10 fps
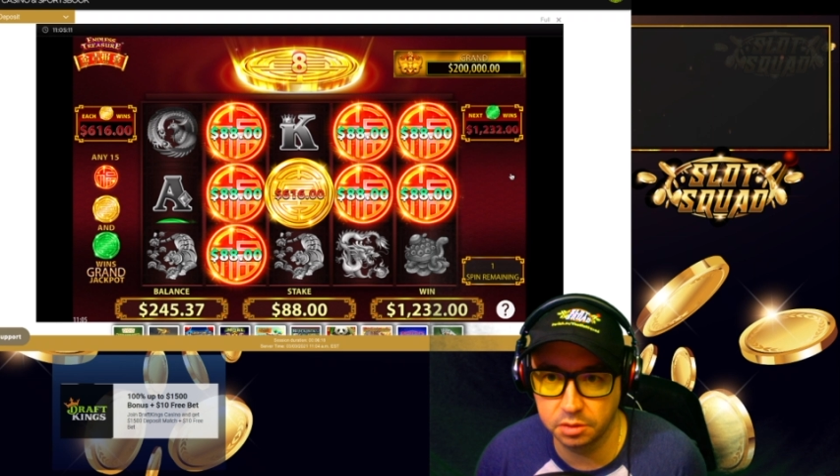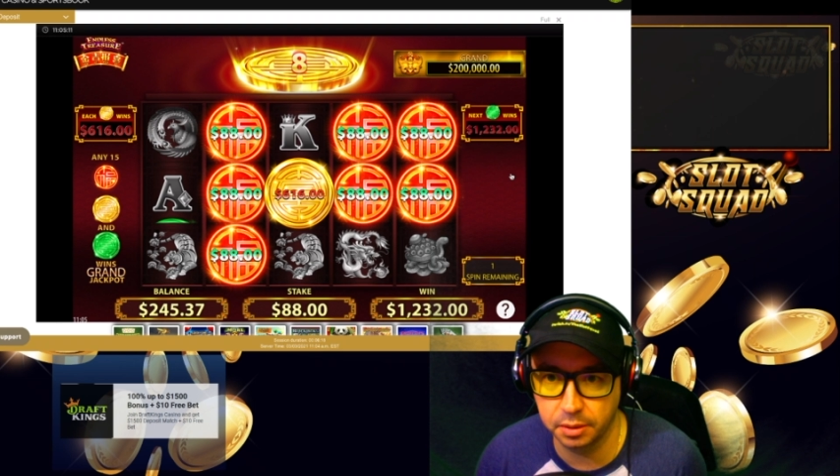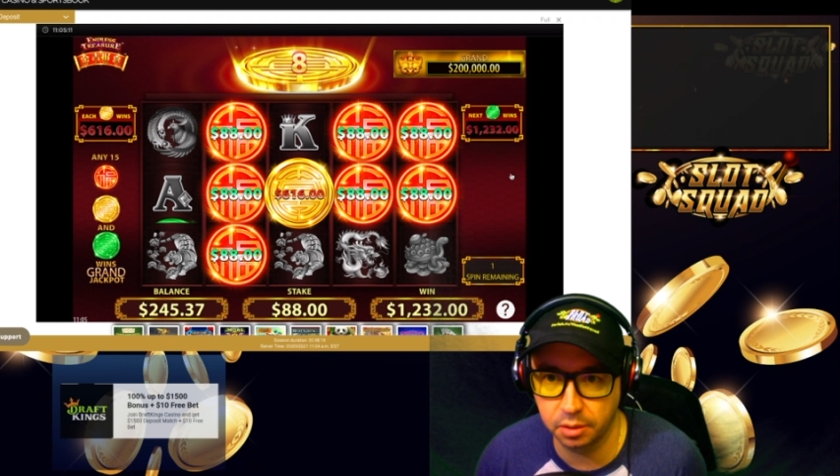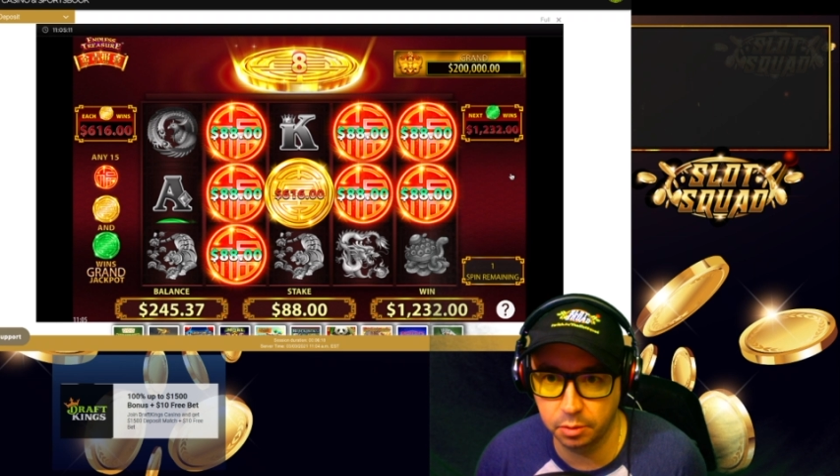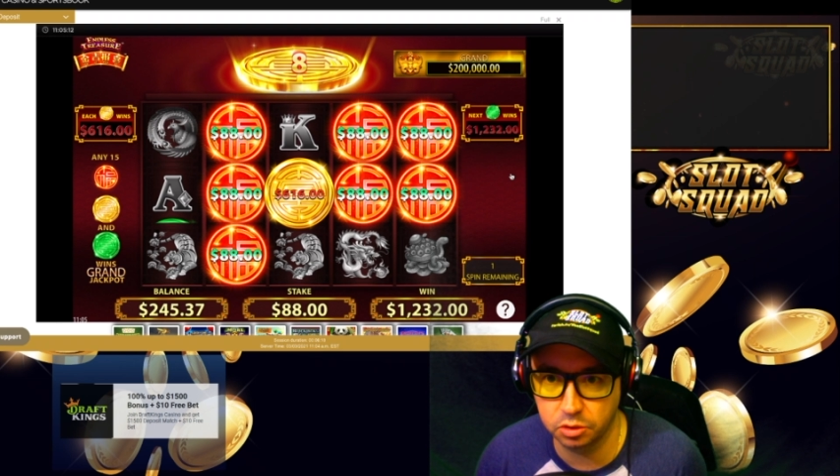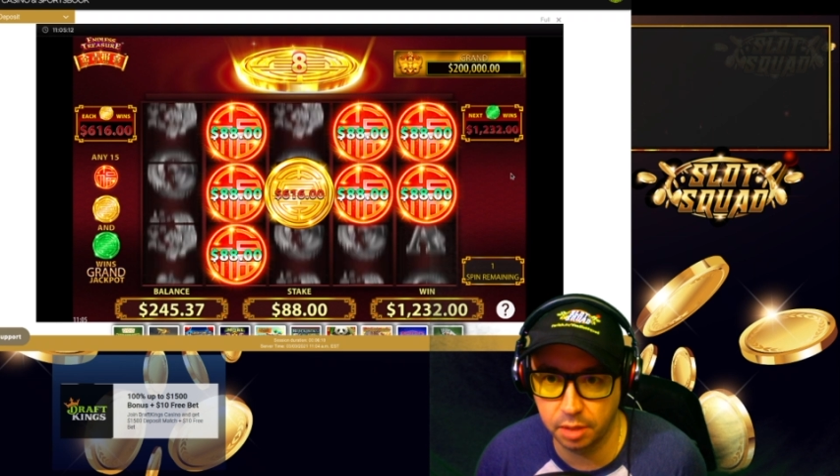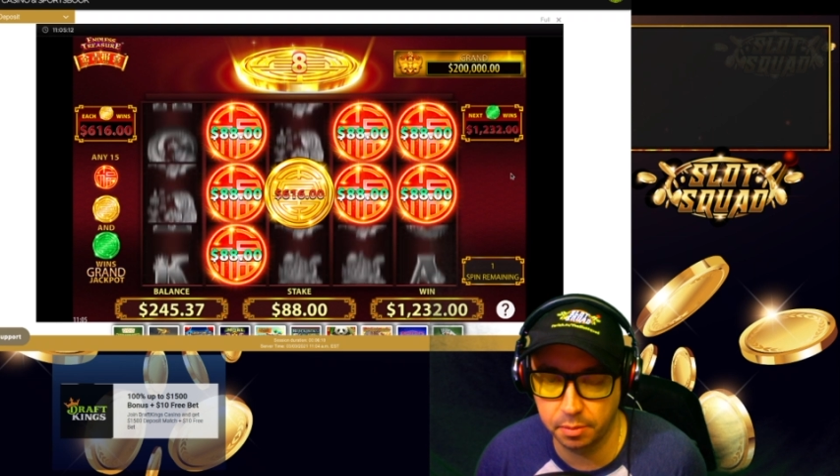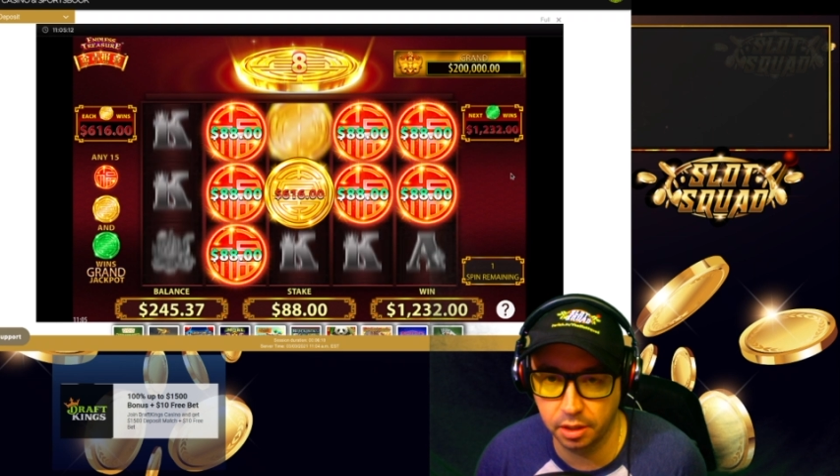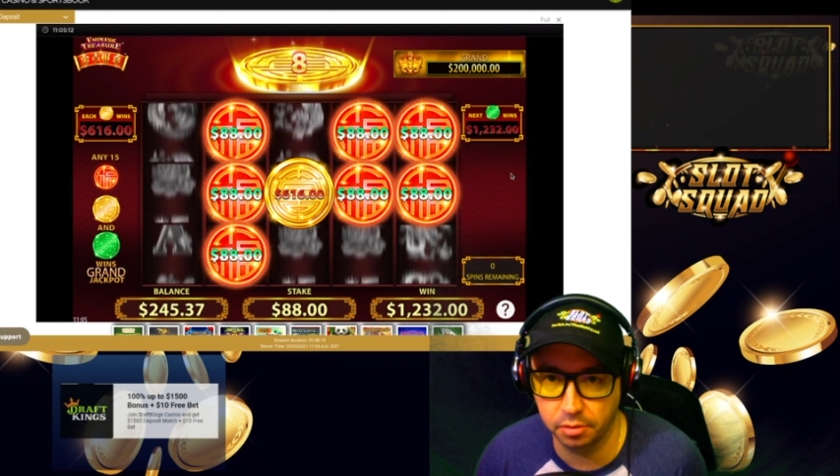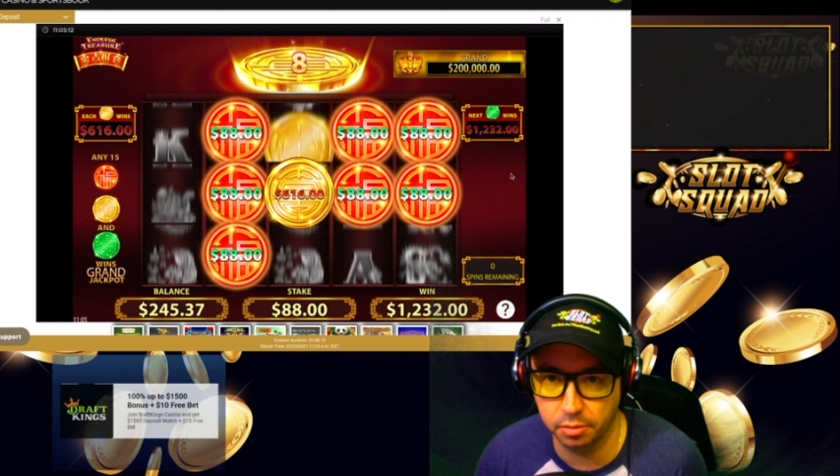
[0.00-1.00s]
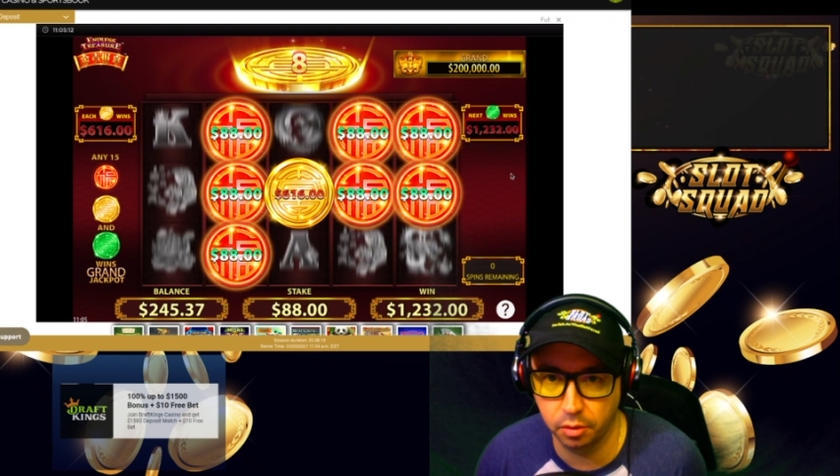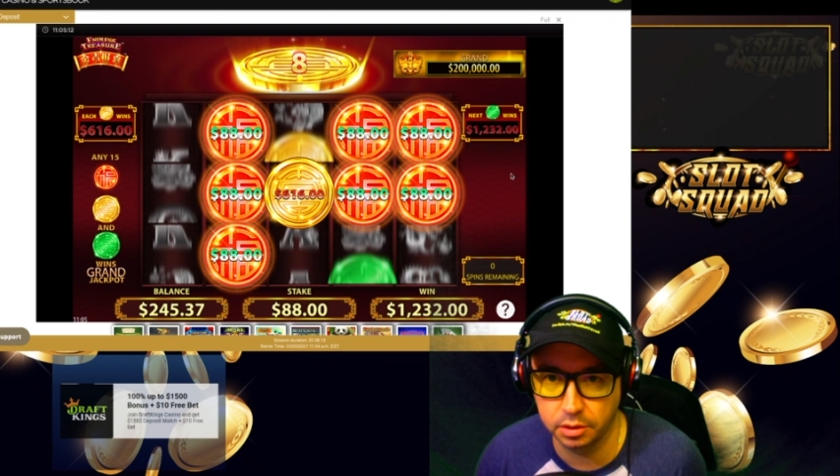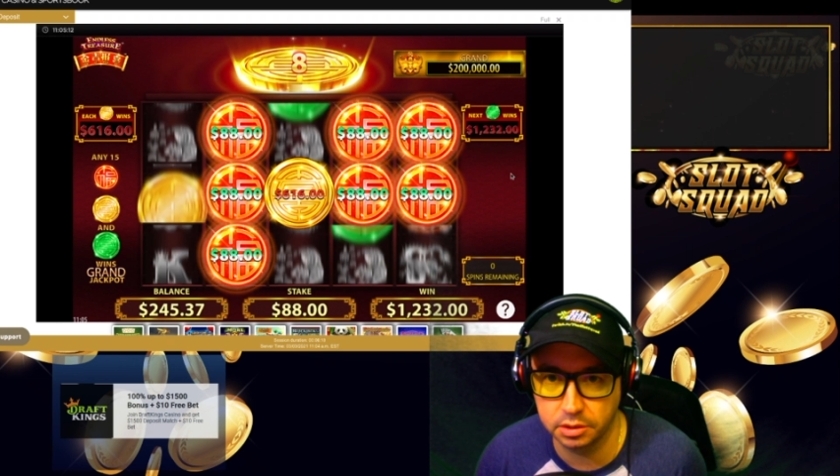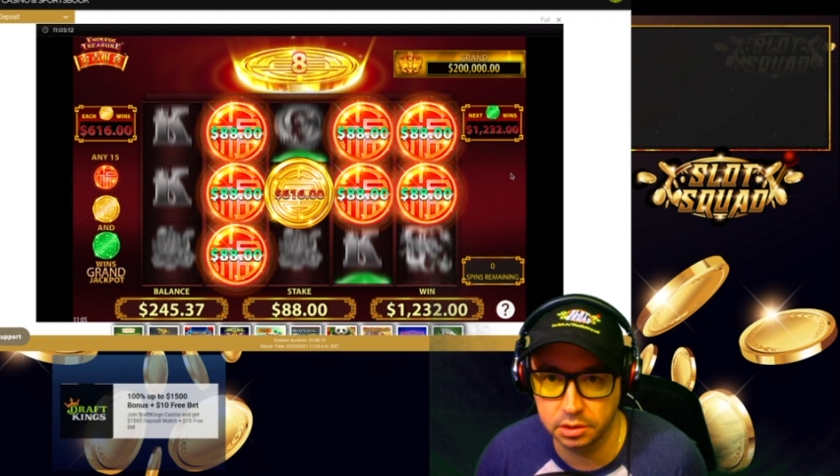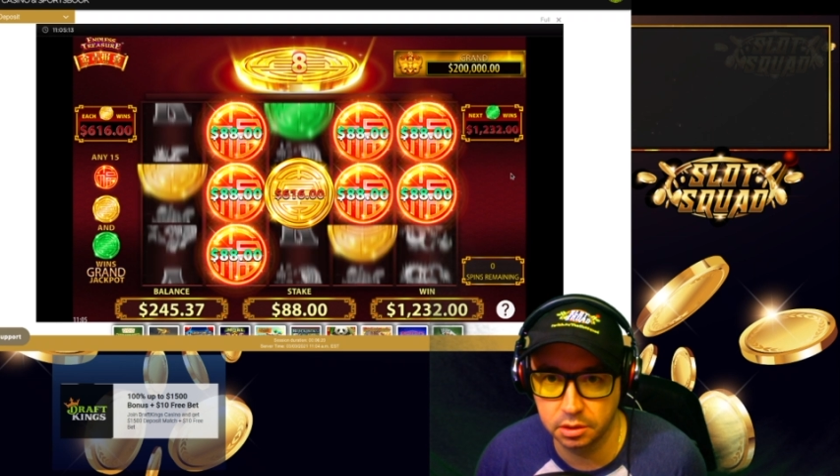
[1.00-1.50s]
spin. Can we drop another
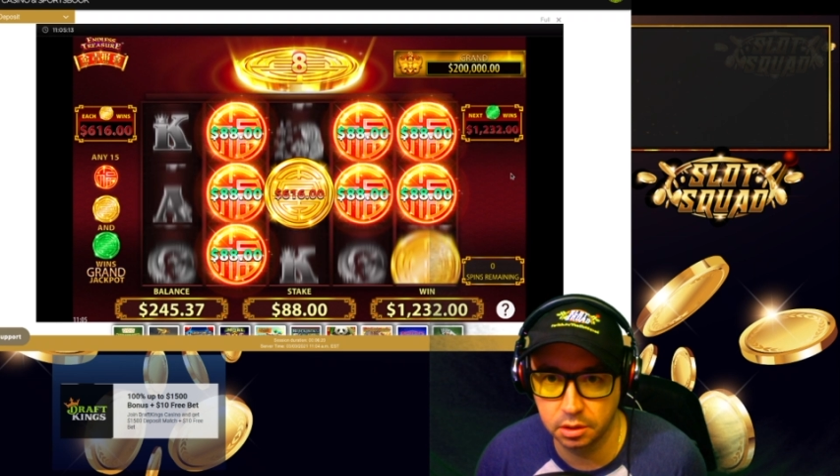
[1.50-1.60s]
bonus?